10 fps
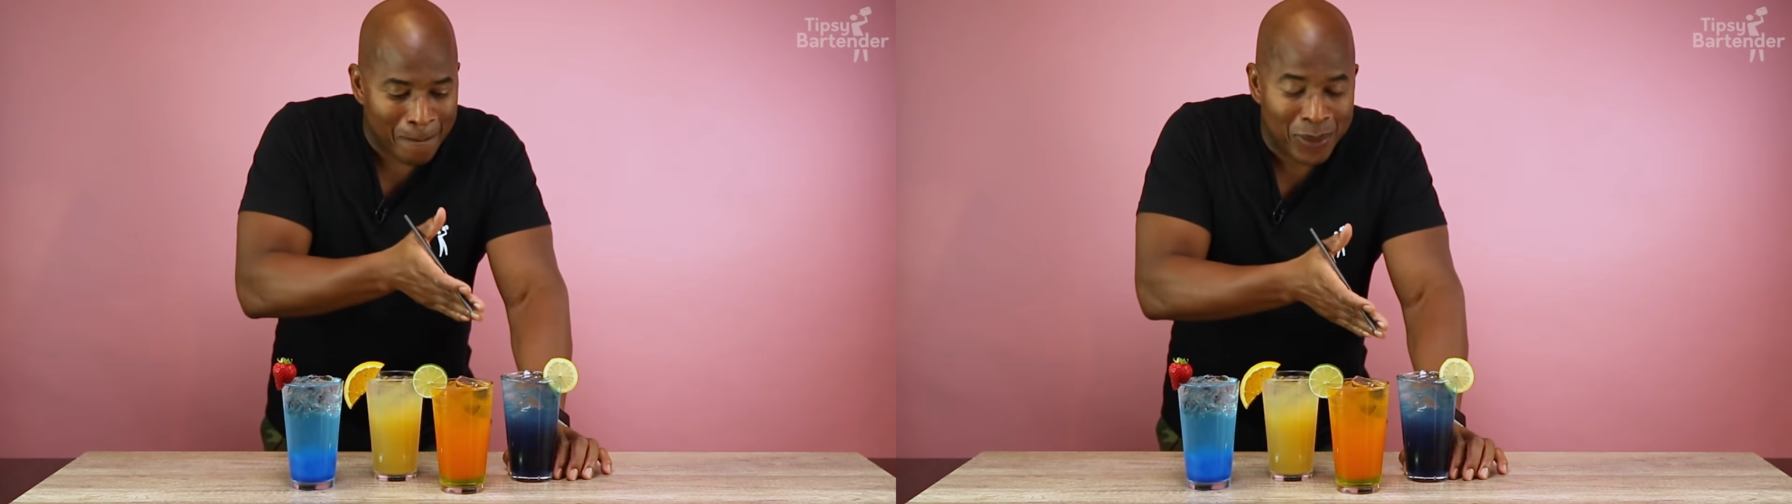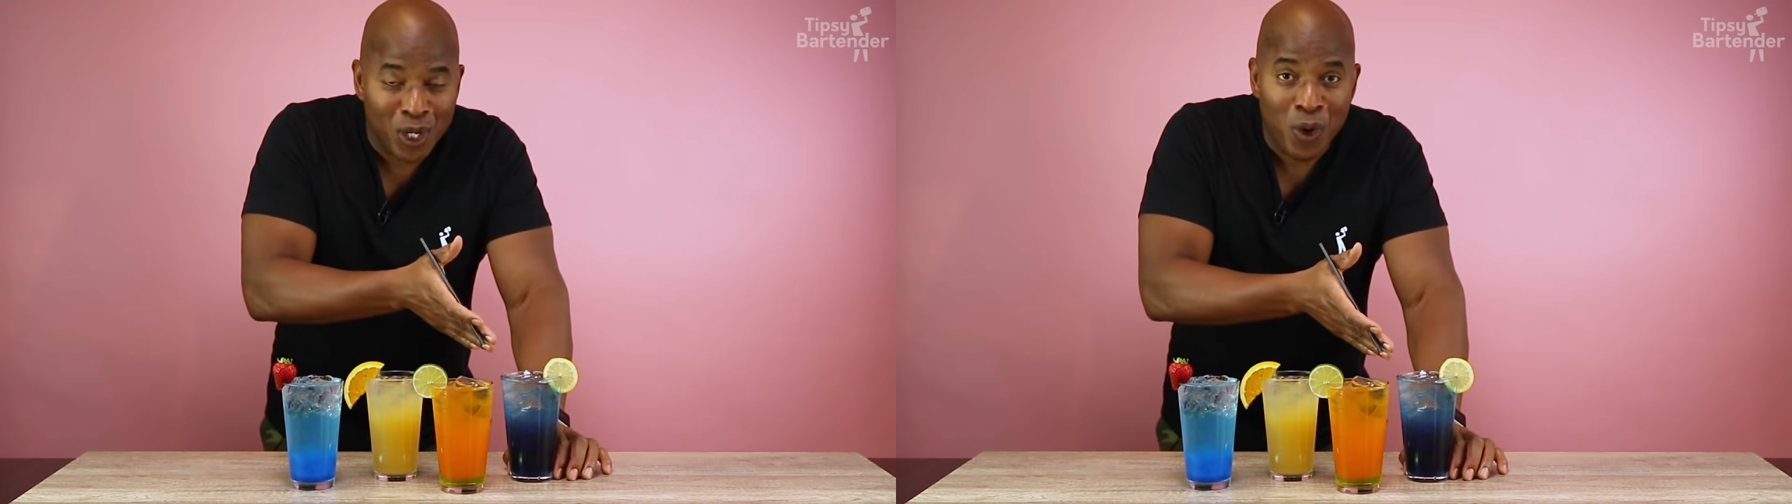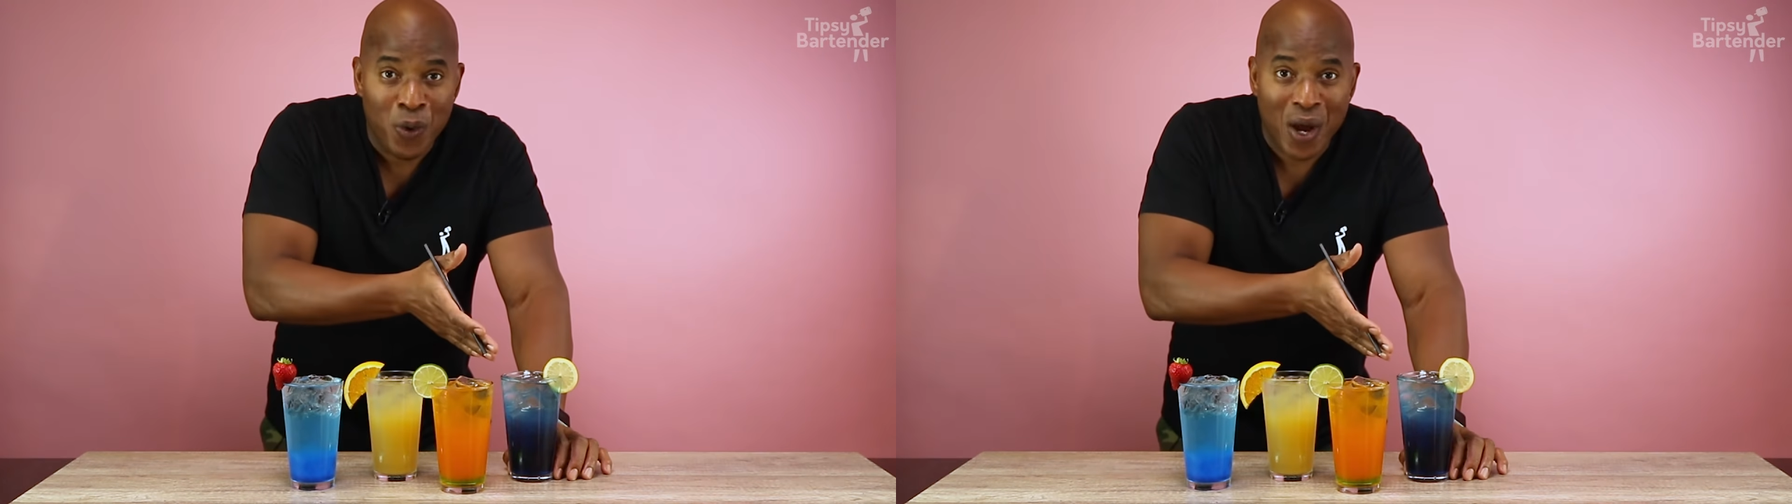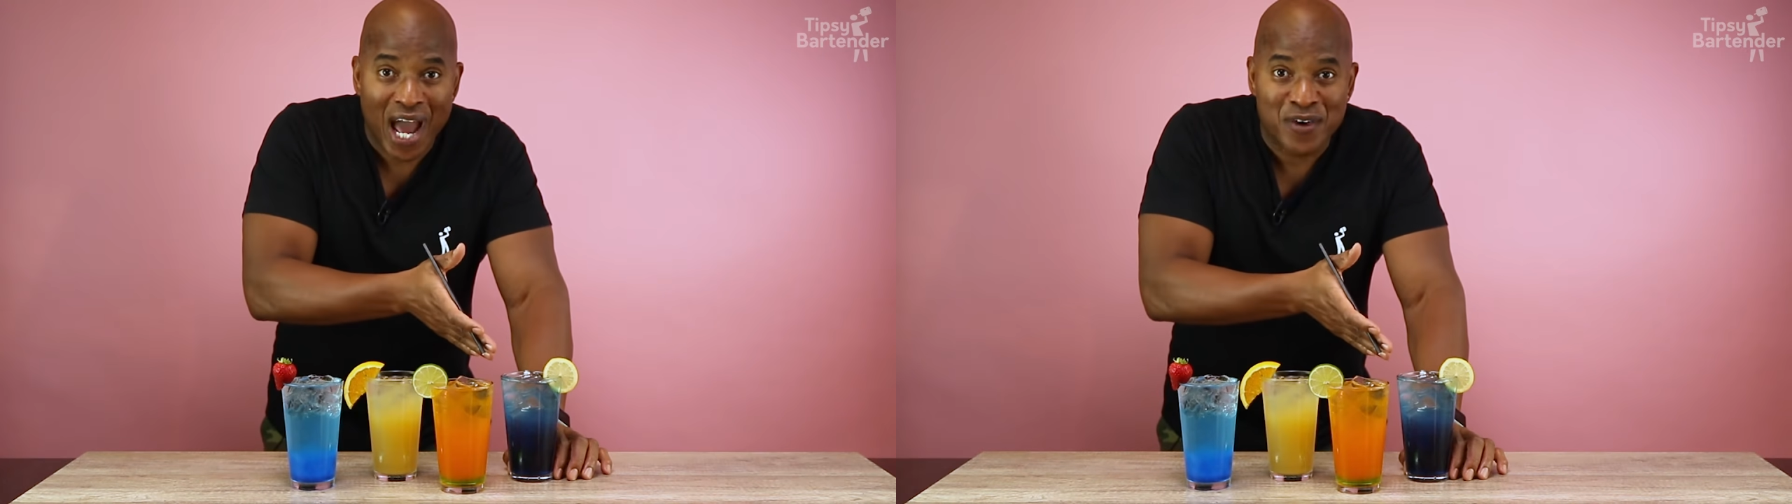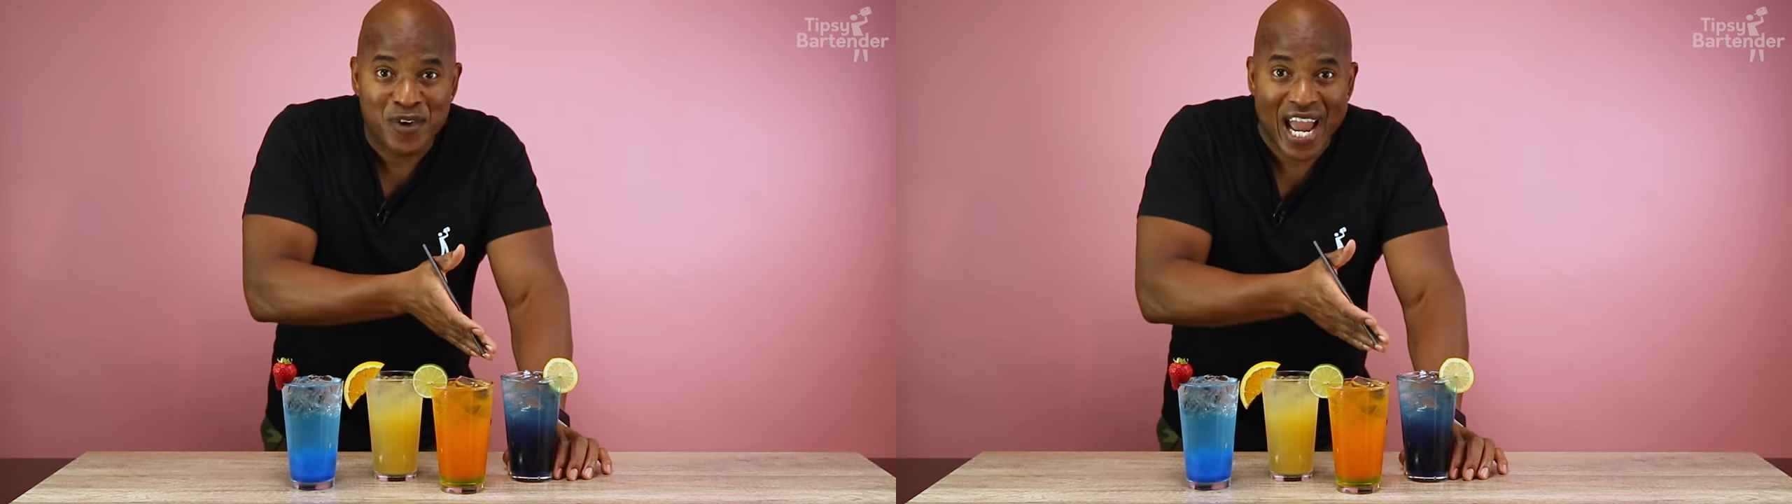Blue
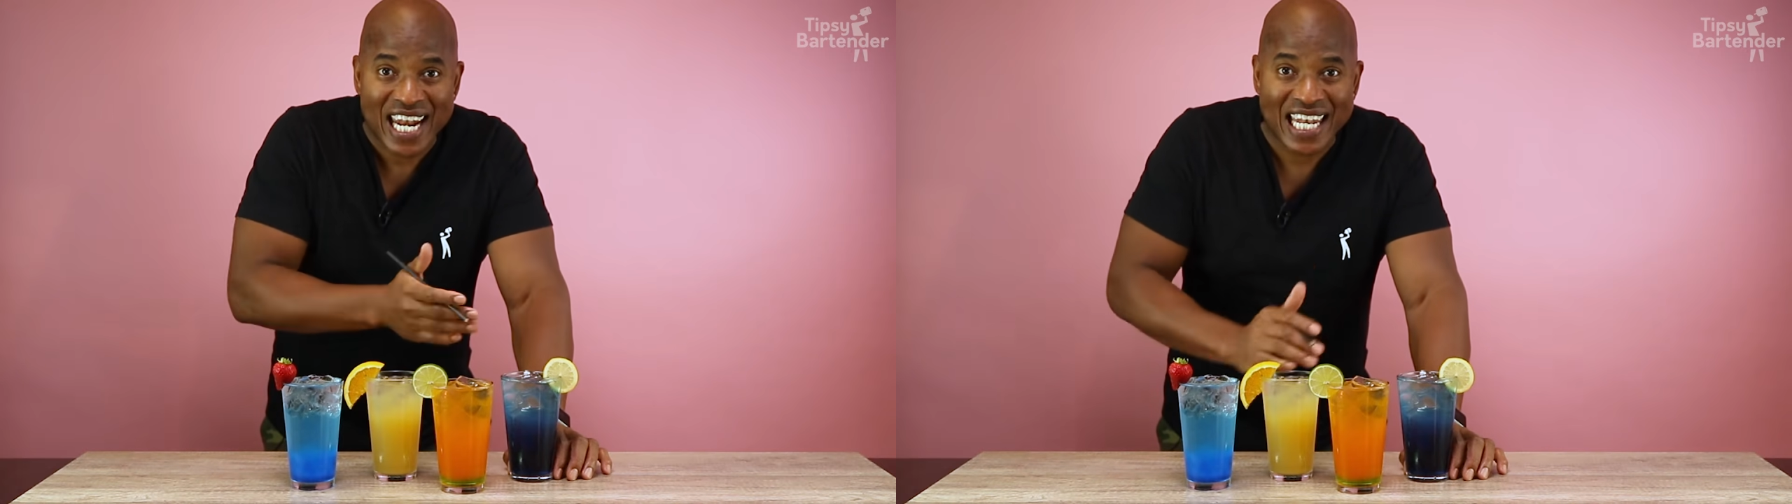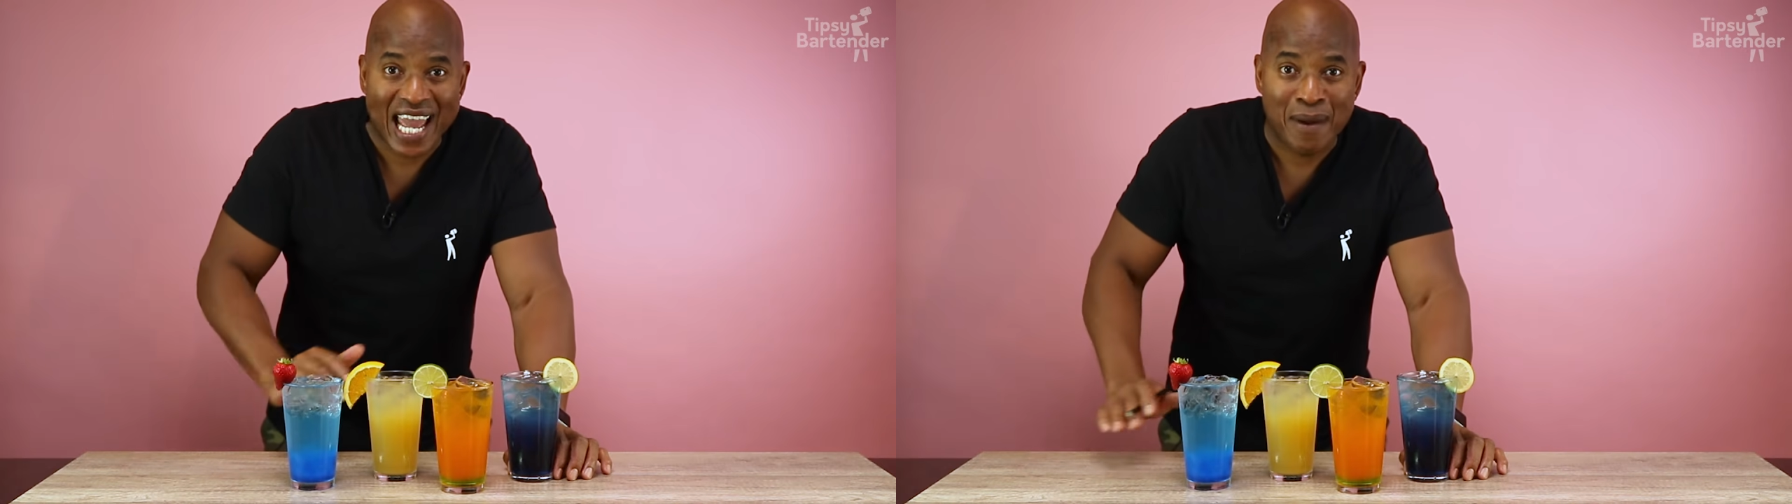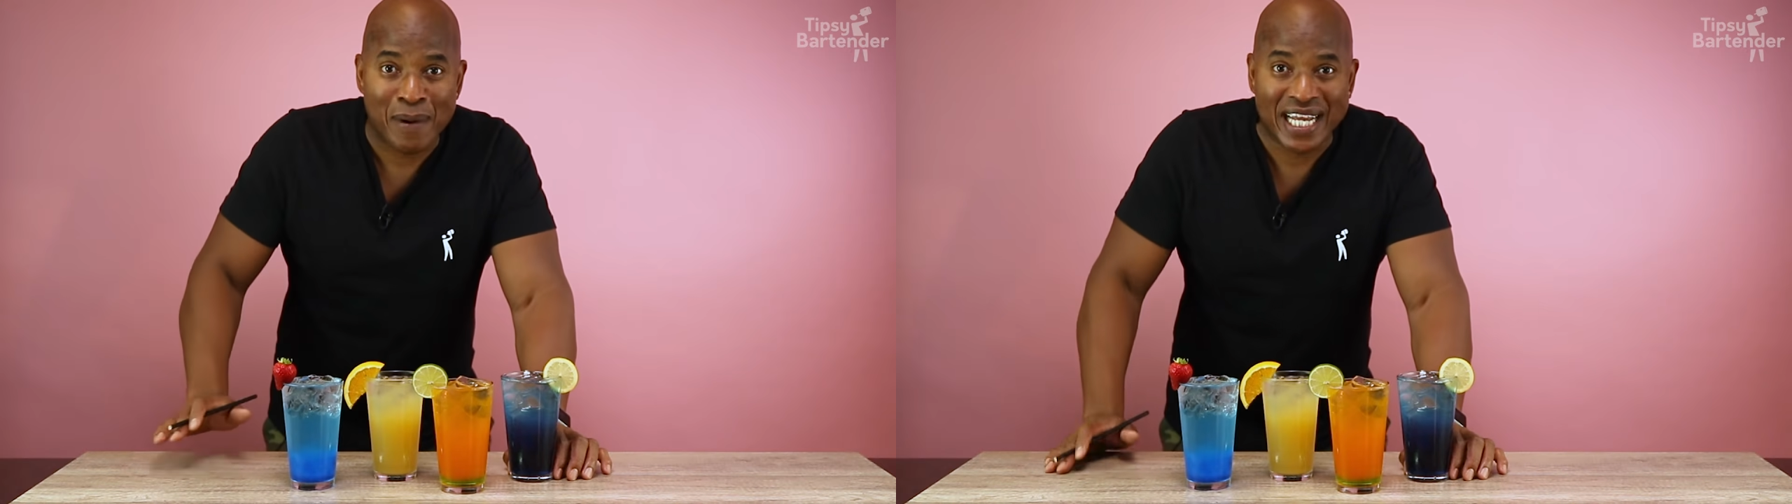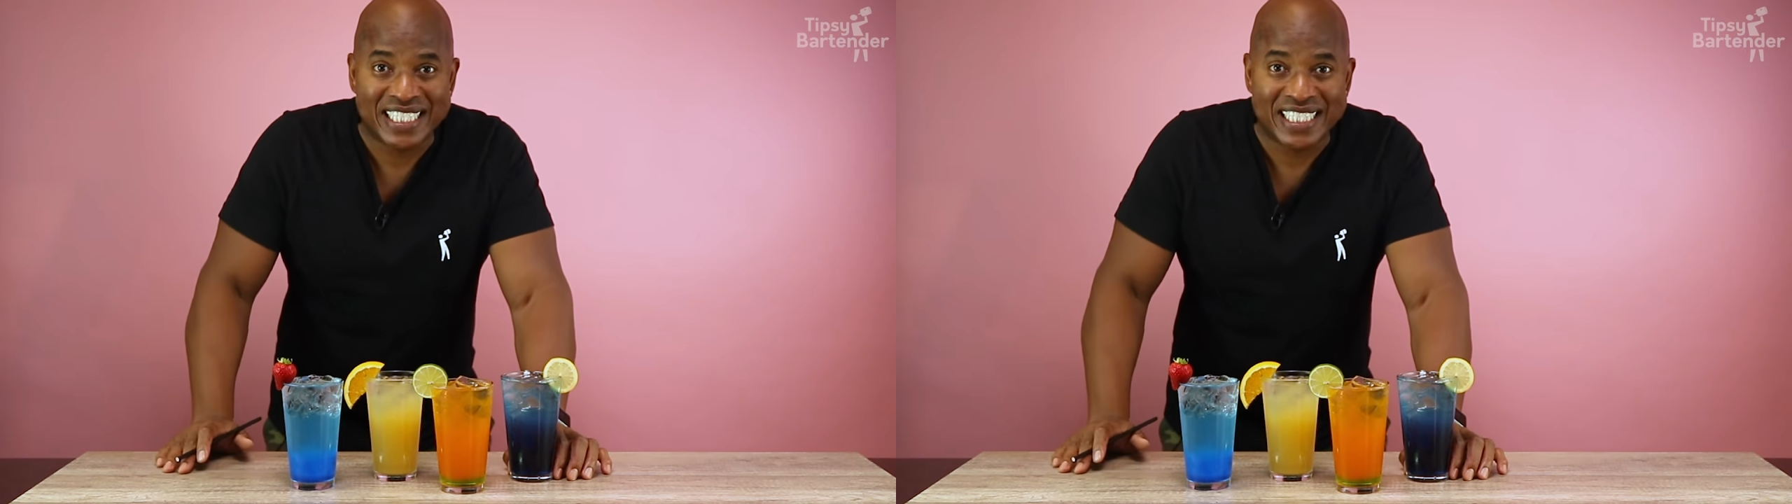and Red Lake by